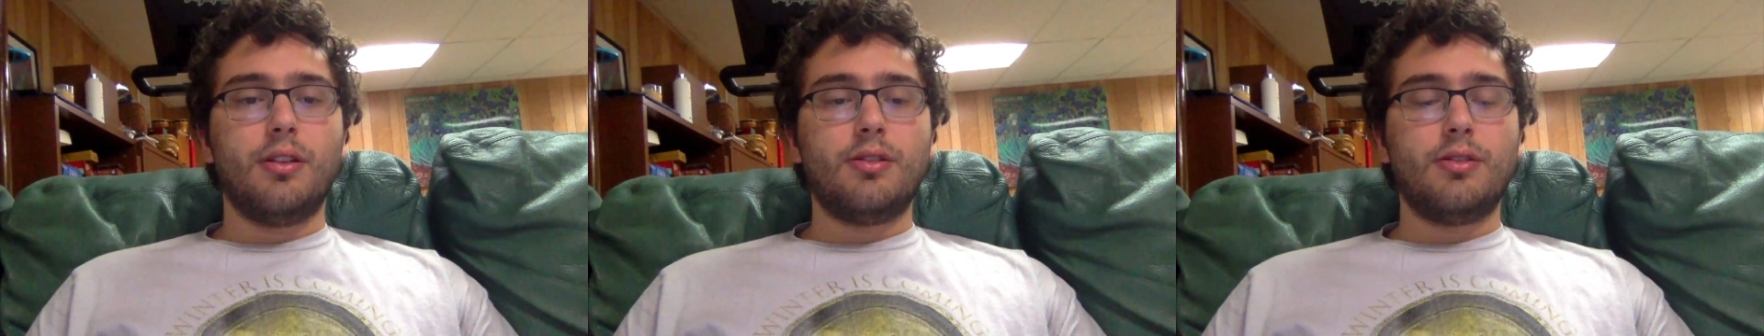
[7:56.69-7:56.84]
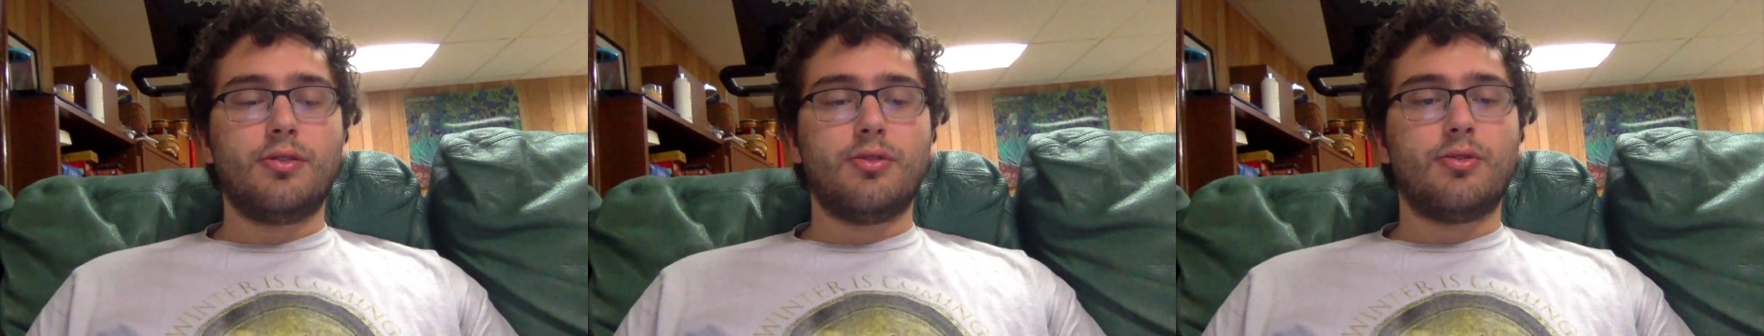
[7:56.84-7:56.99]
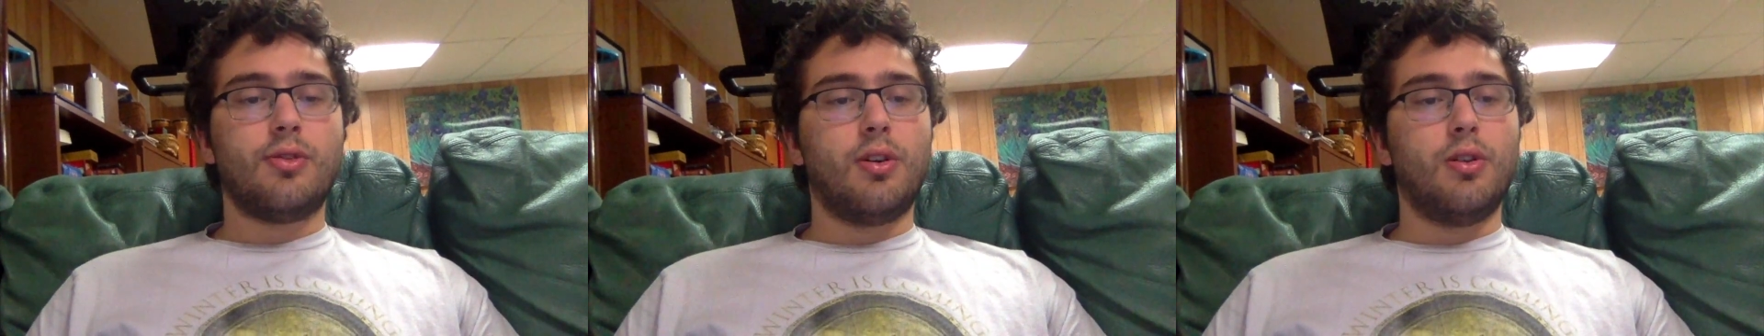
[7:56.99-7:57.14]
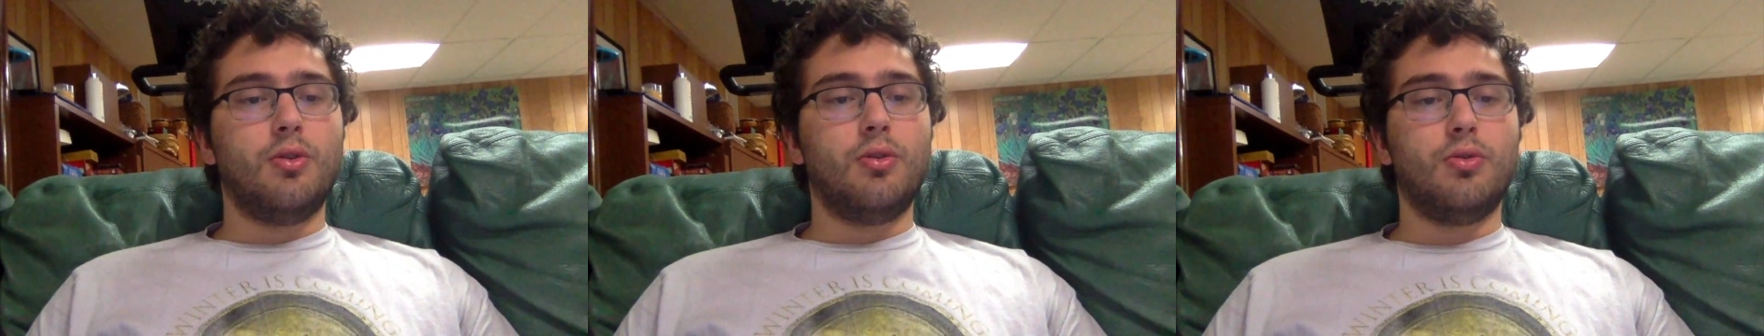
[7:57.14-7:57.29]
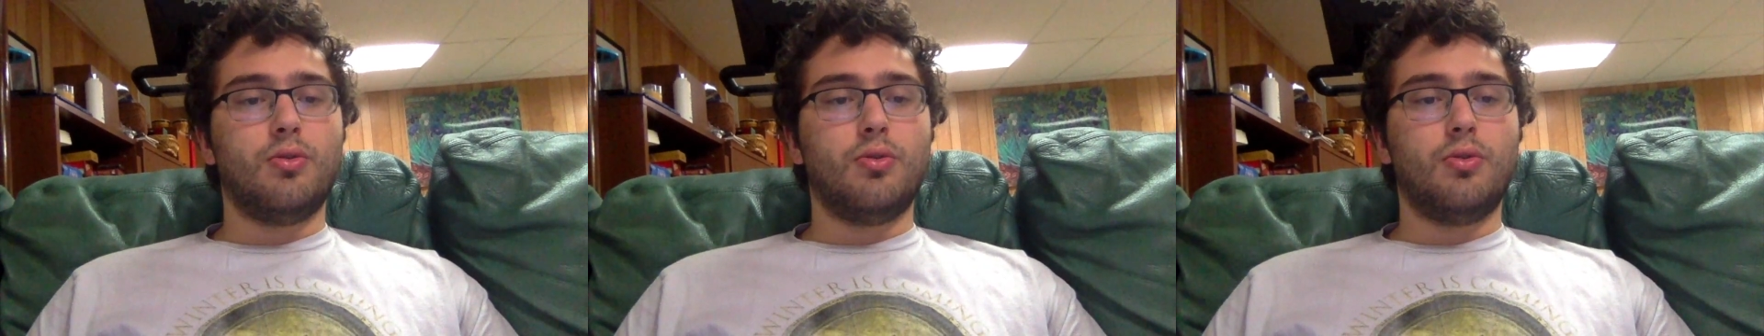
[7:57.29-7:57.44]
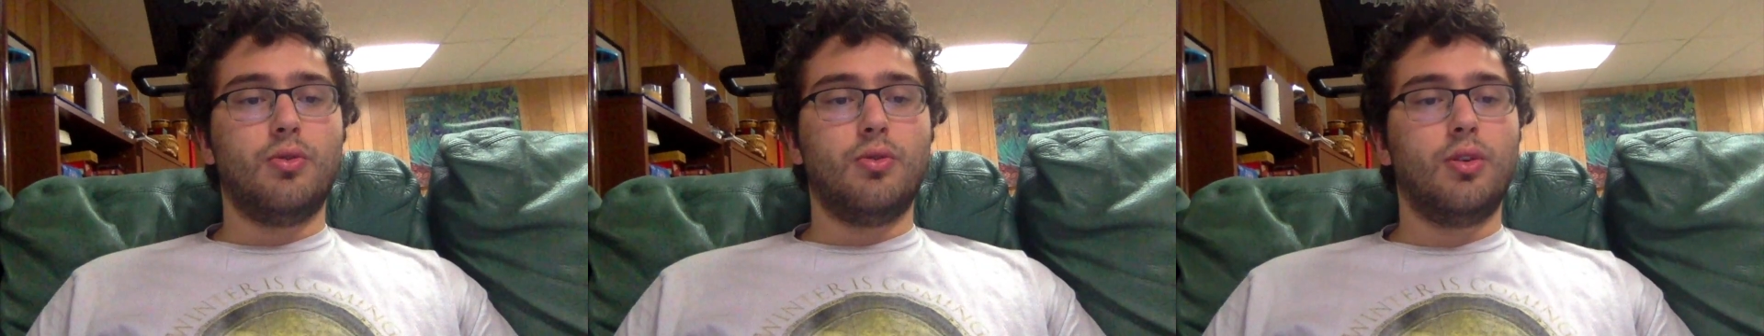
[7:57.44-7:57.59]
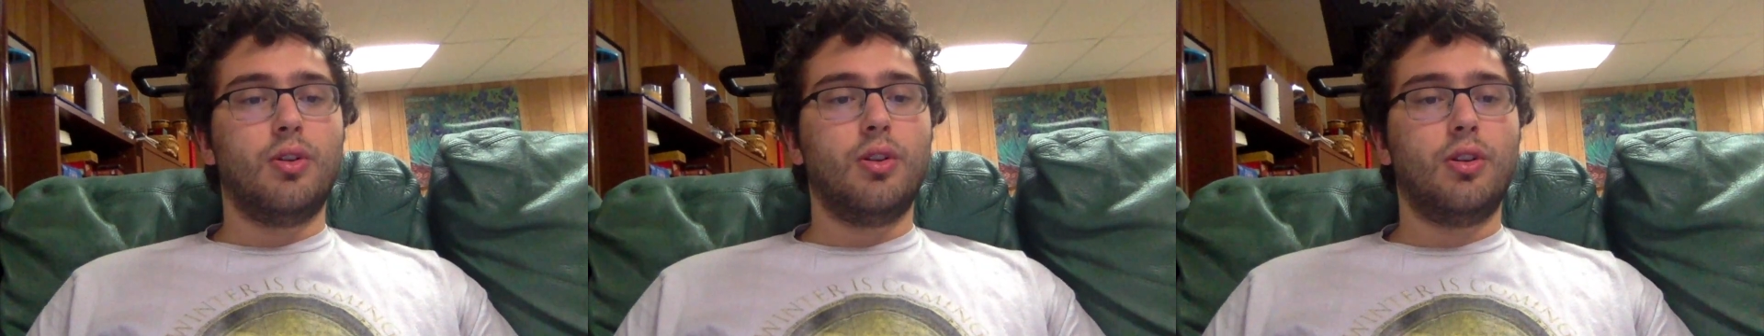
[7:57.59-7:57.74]

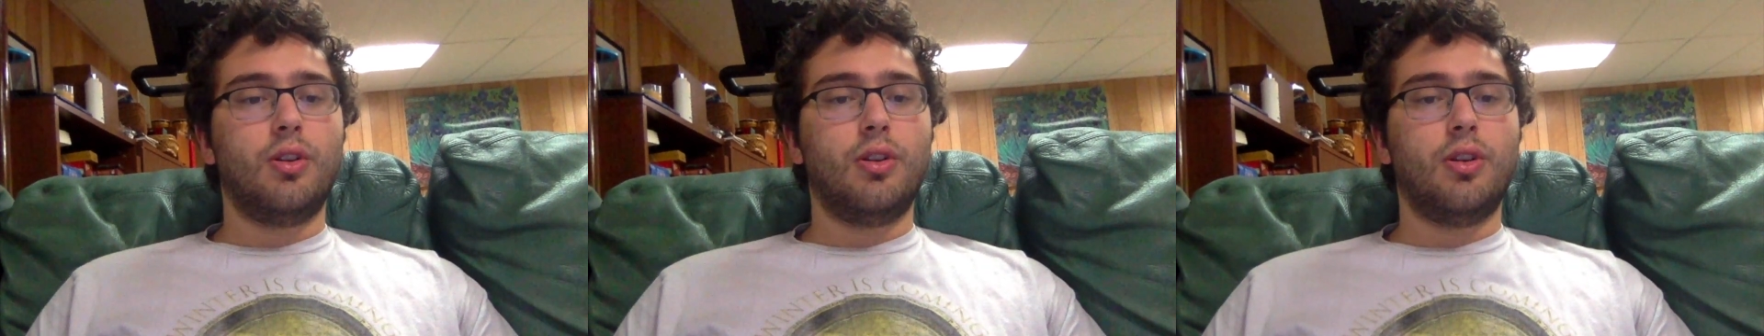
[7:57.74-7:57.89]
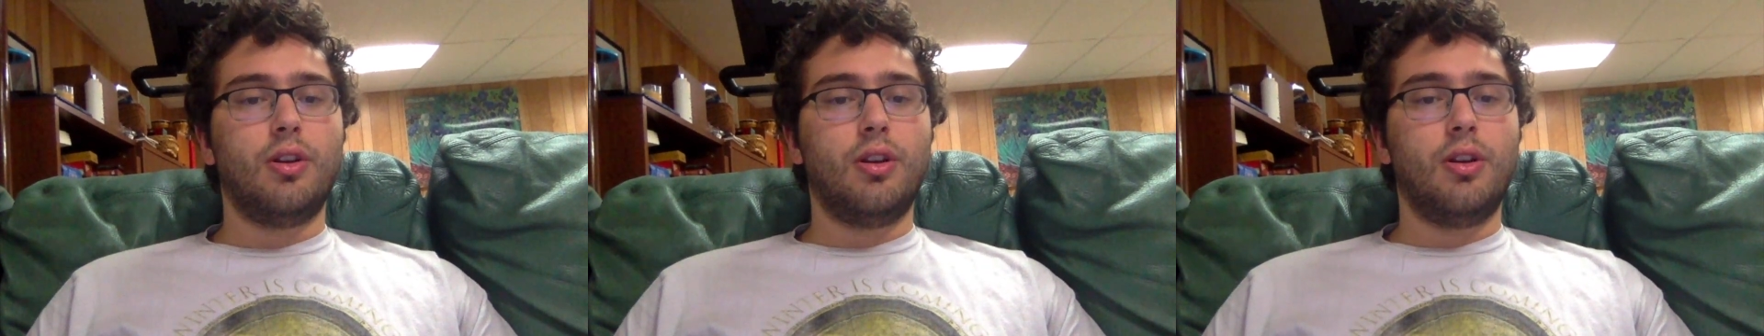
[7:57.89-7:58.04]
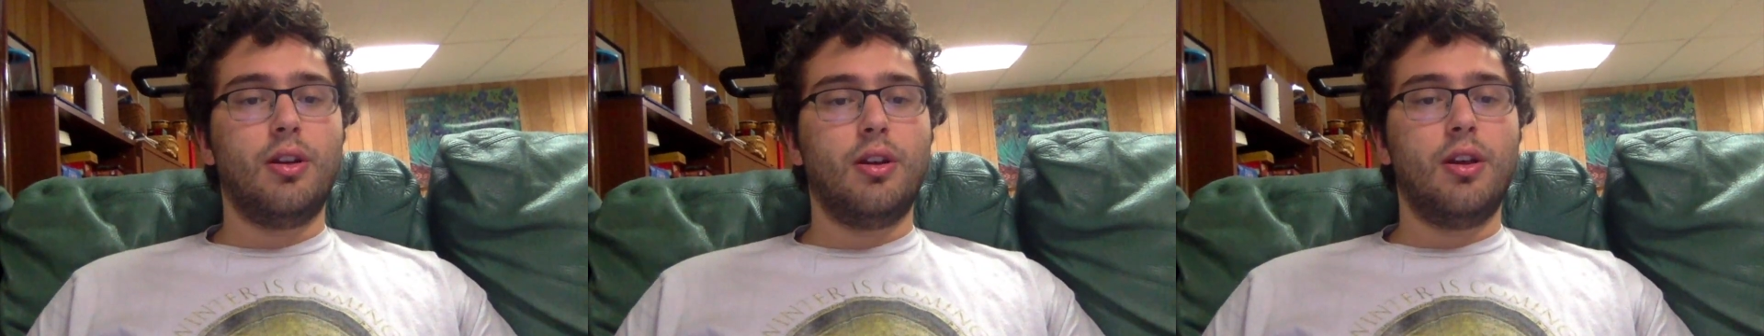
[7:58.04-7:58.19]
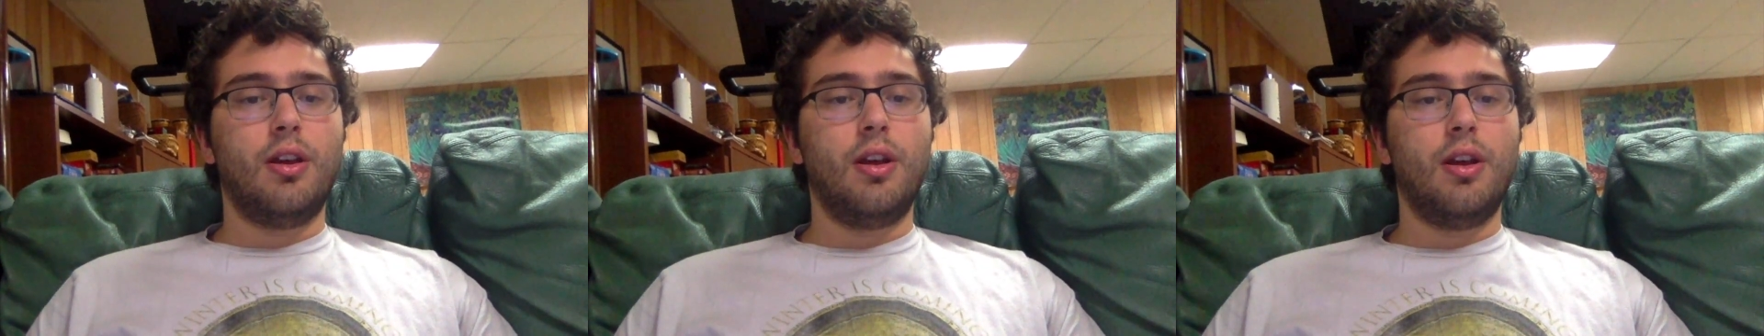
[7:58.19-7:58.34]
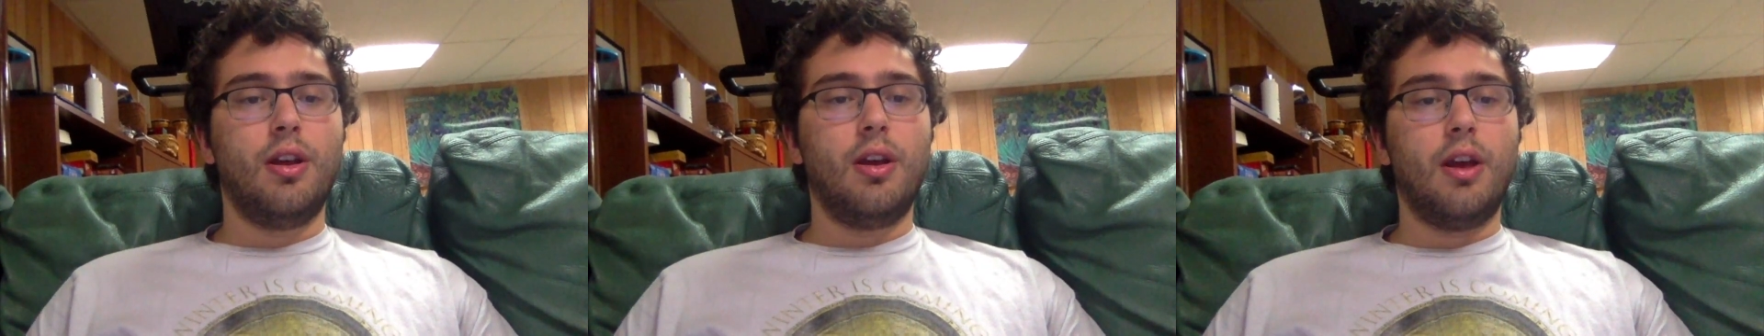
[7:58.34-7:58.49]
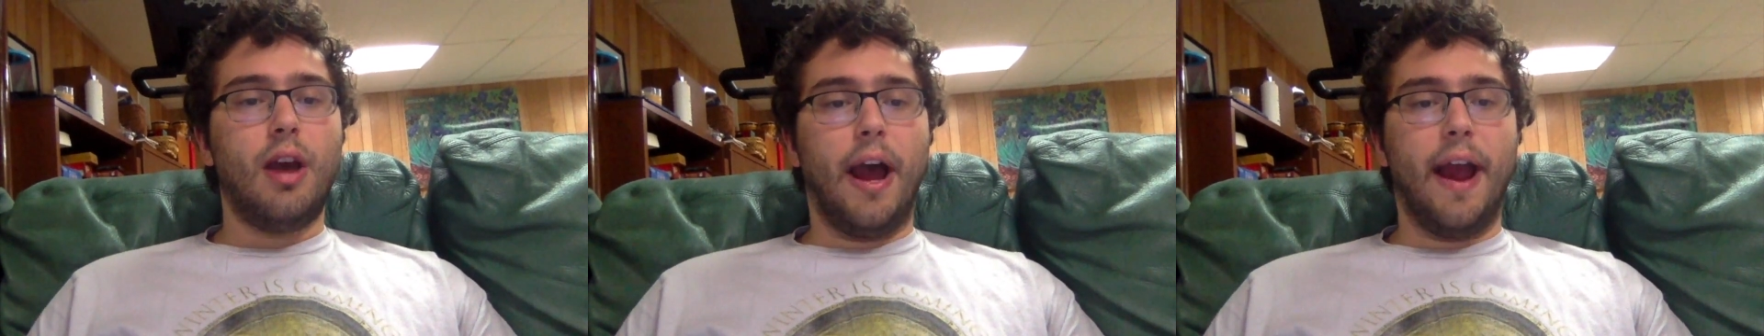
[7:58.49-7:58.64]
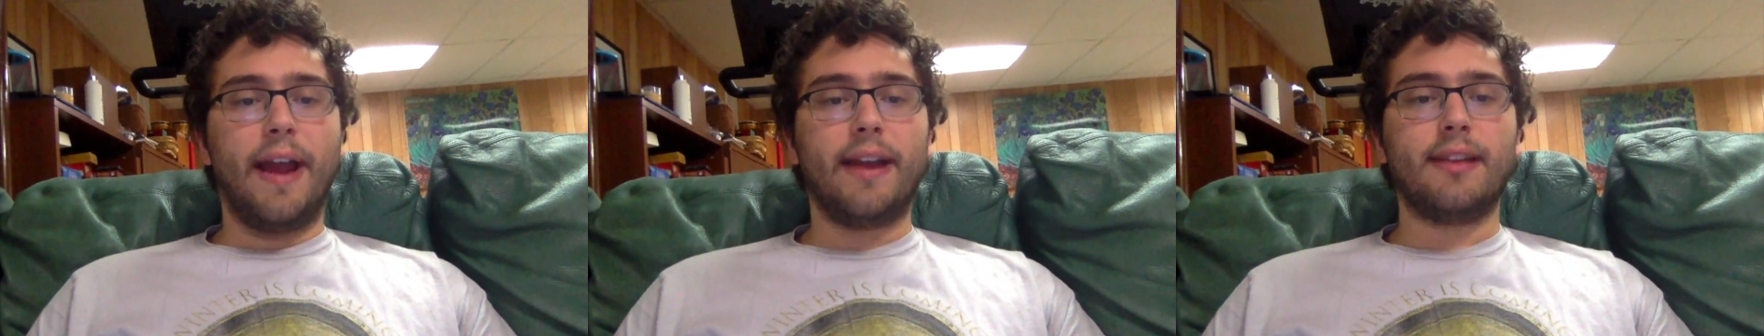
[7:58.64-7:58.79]
So
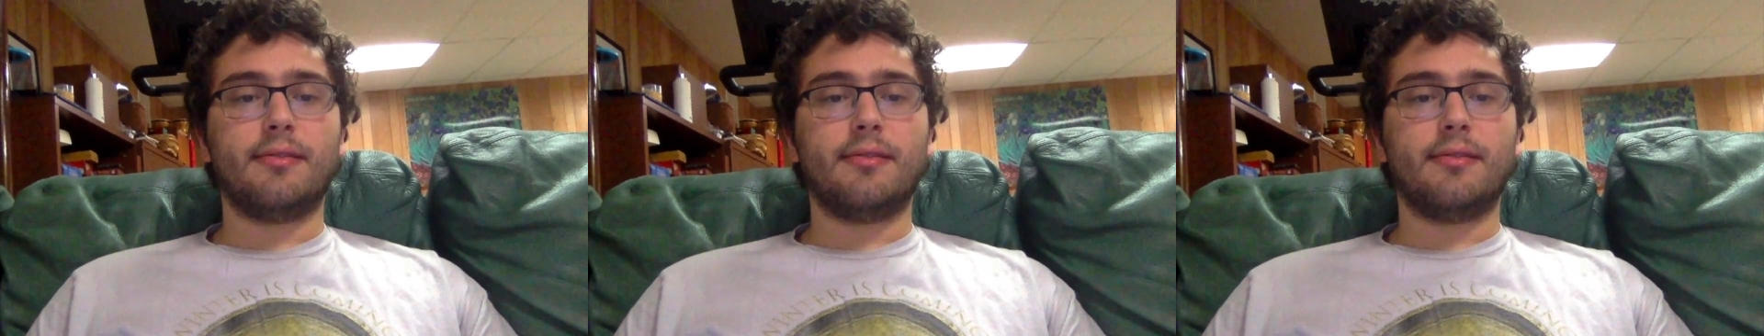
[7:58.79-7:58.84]
I